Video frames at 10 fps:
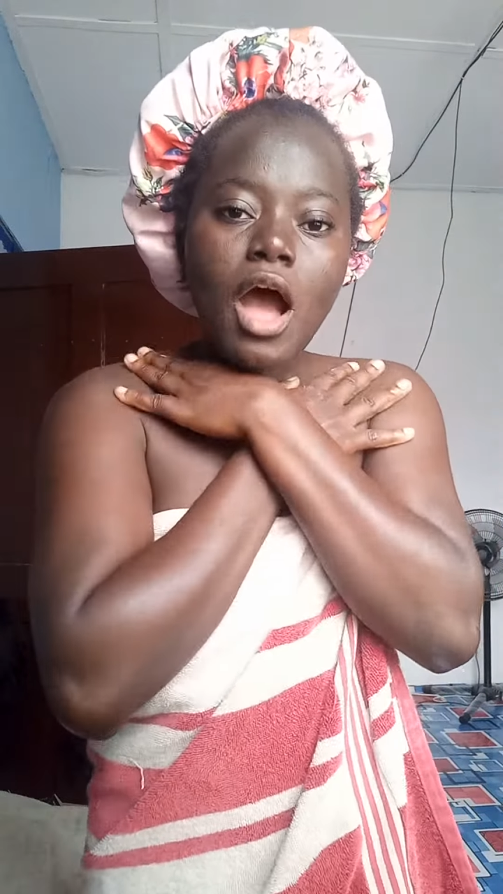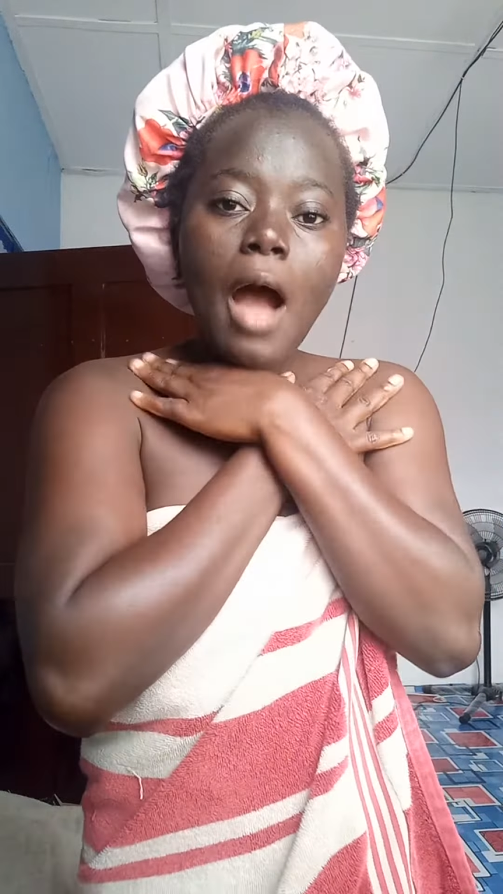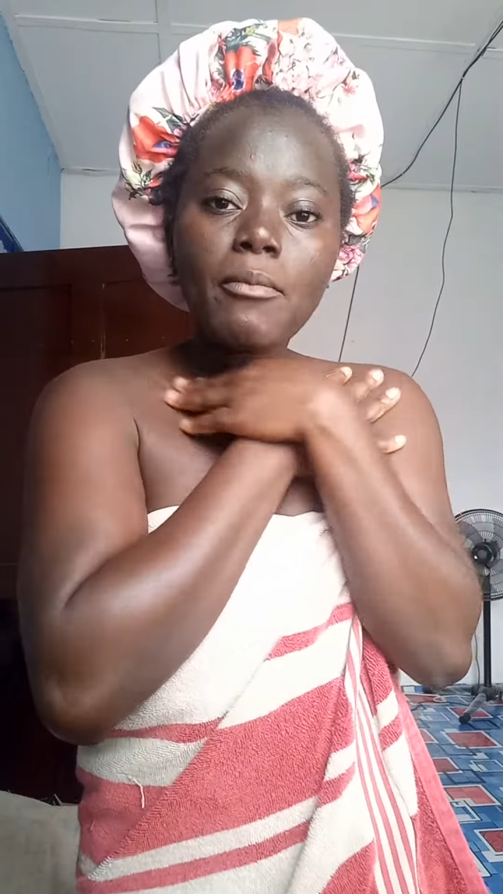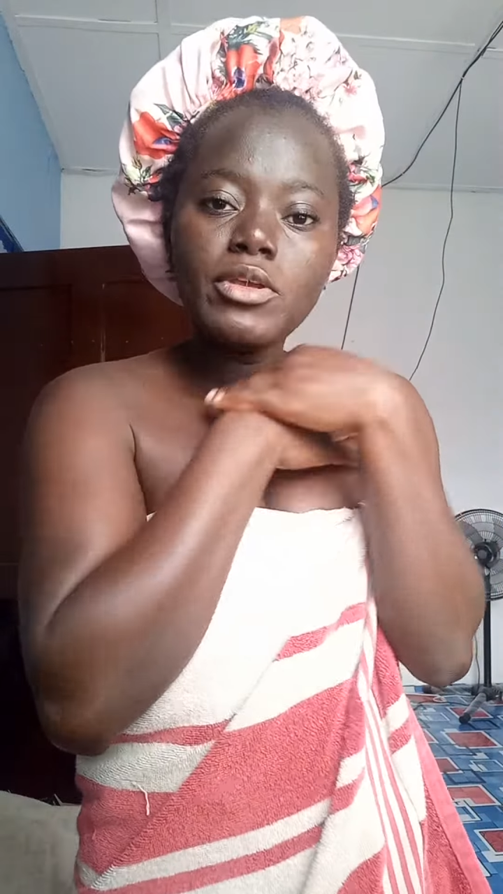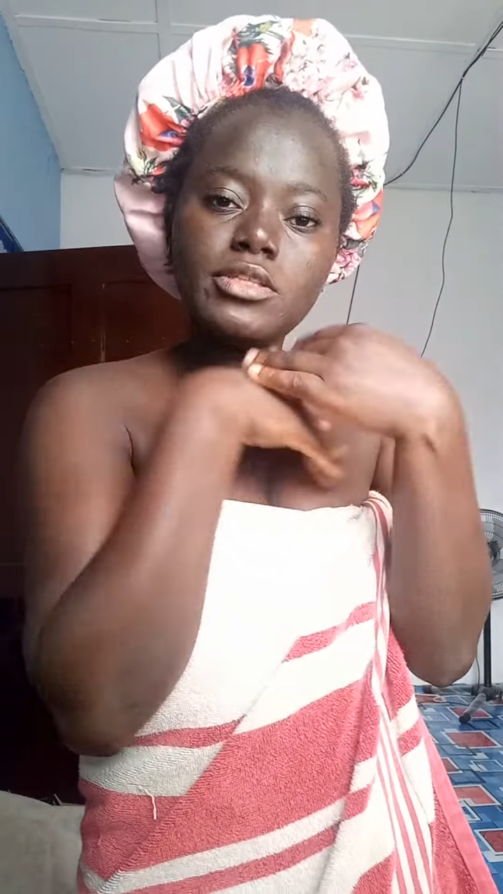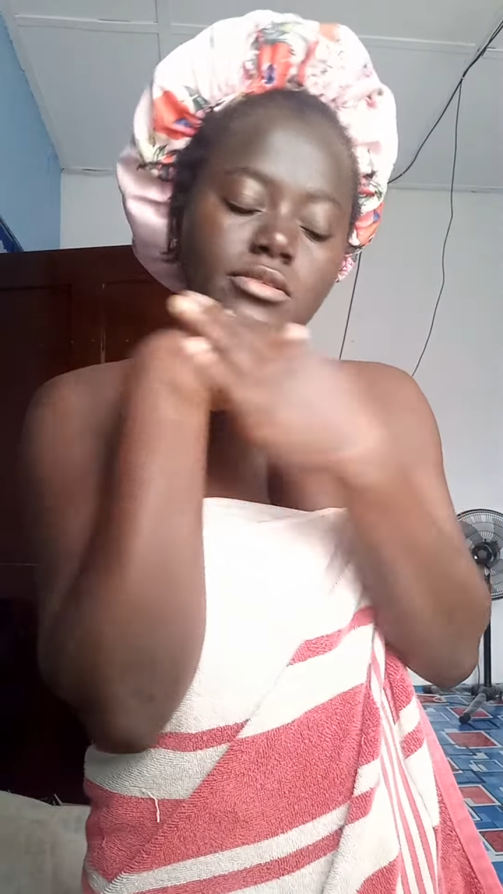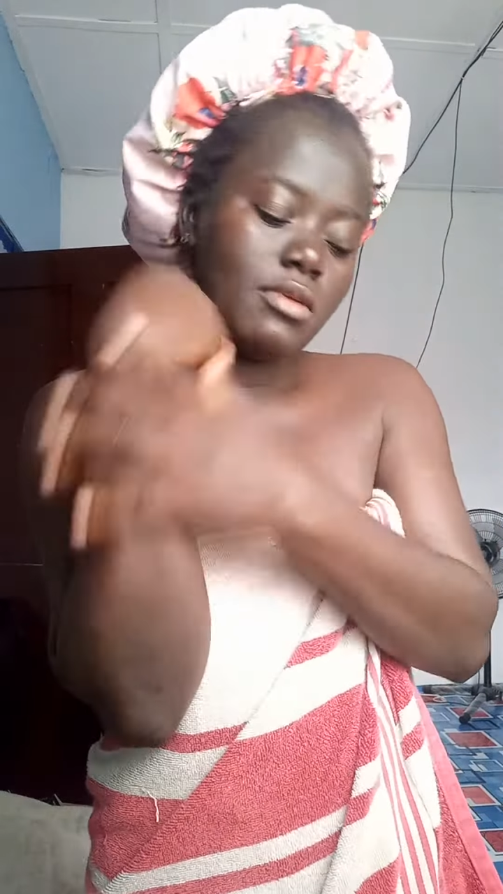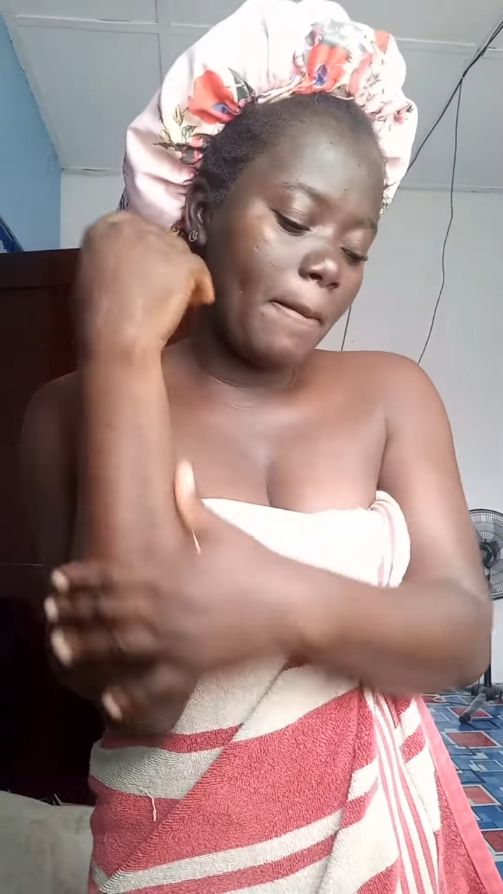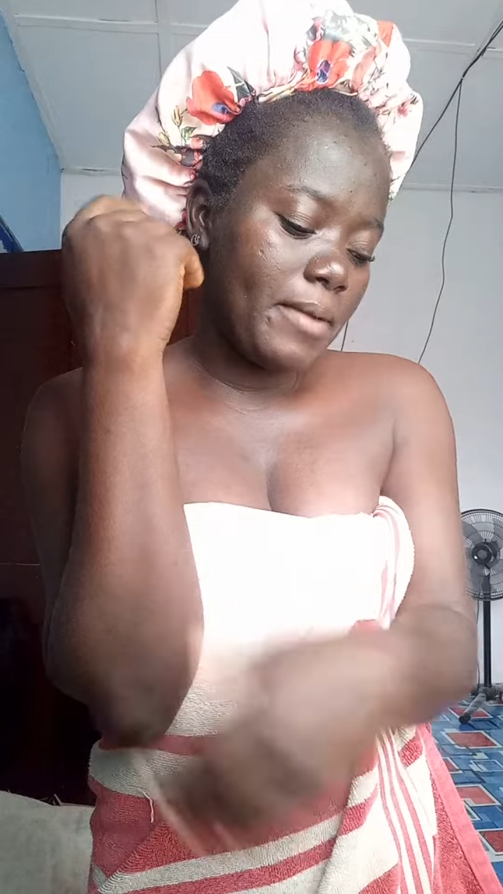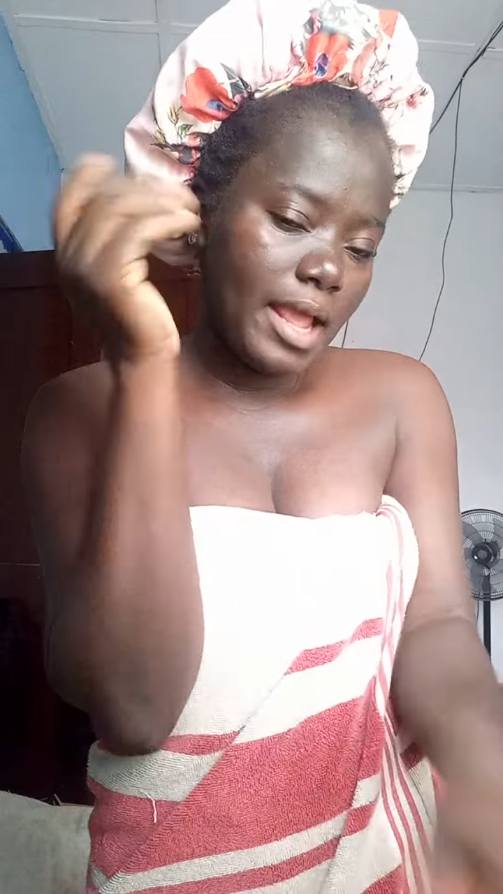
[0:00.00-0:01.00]
i'm going to
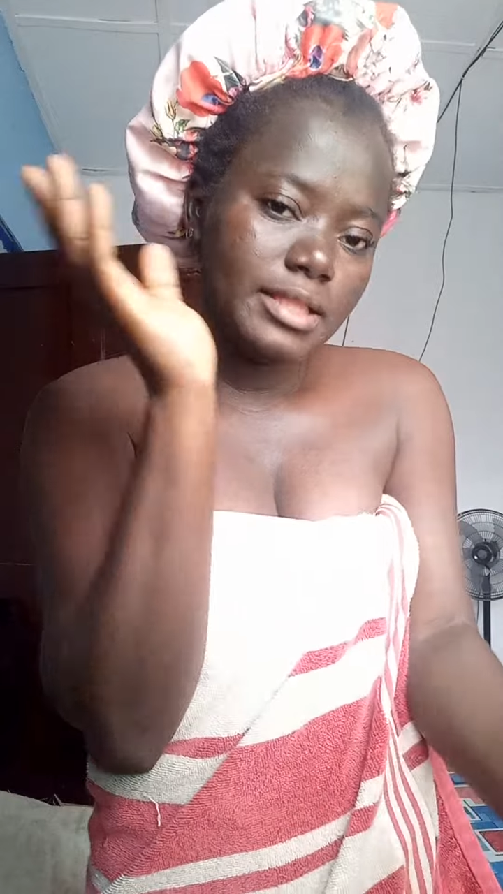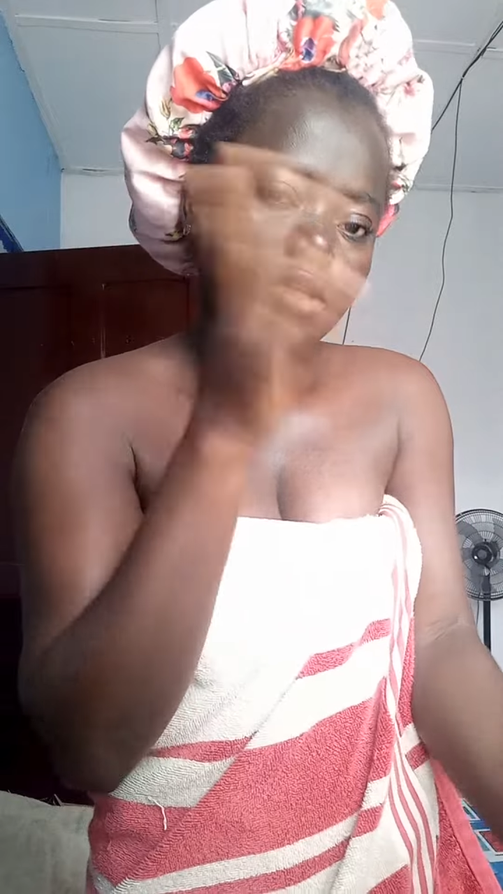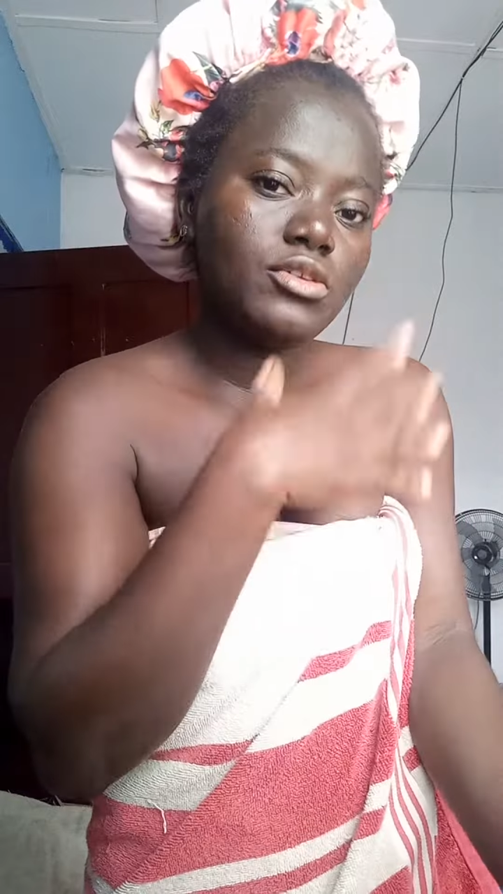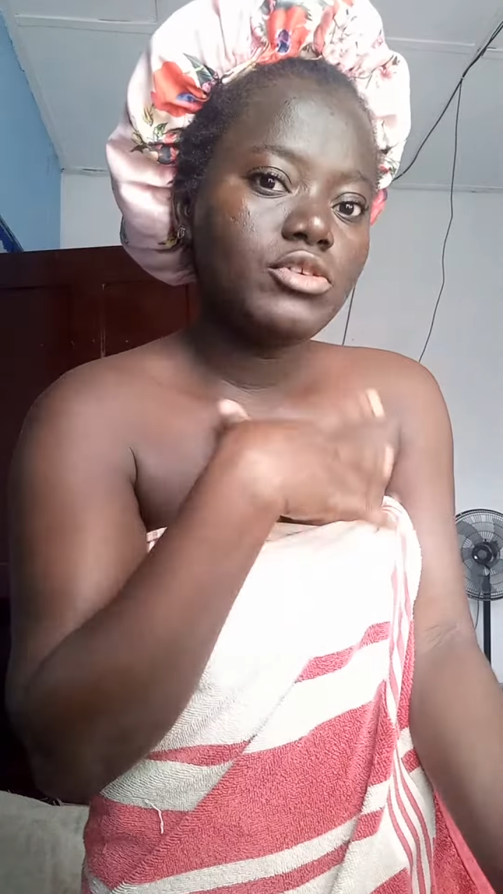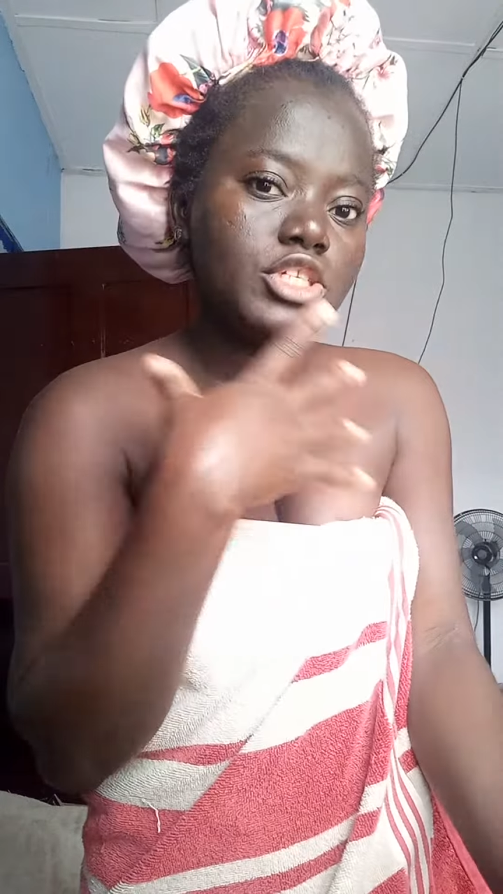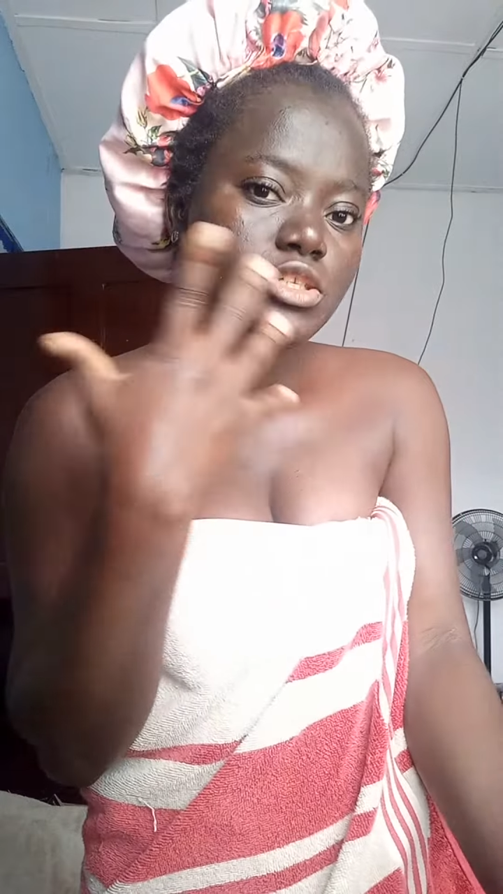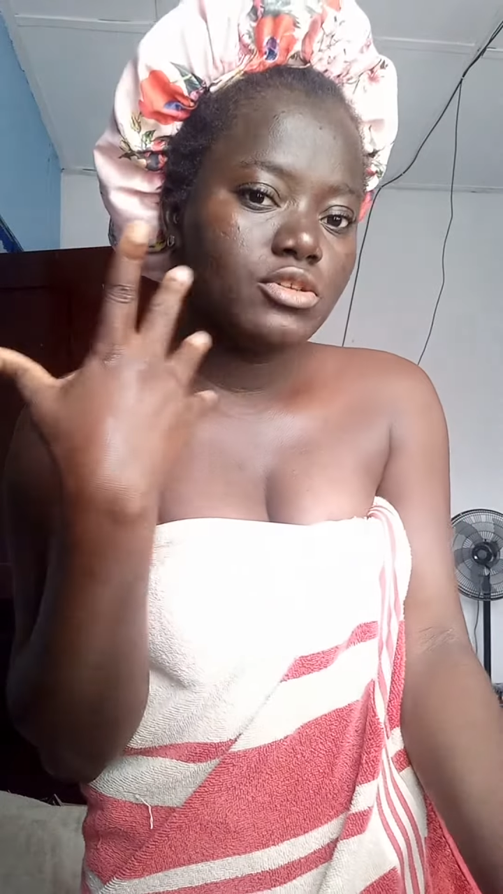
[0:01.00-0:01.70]
apply the lotion